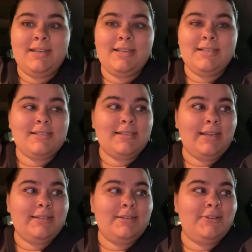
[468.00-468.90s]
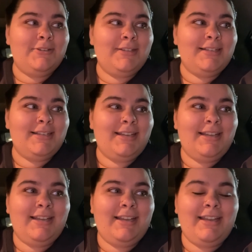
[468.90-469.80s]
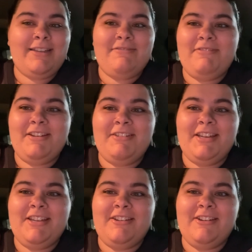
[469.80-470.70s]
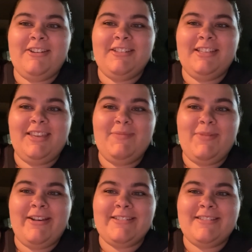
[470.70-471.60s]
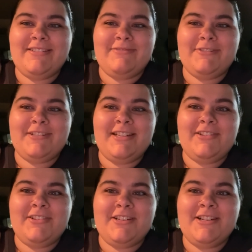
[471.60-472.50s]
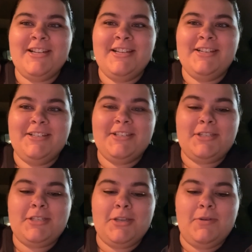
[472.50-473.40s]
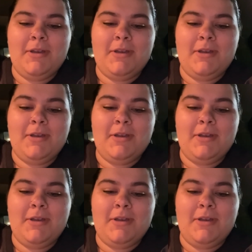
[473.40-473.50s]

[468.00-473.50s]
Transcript: Side note, I had very garlicky pasta for dinner. So,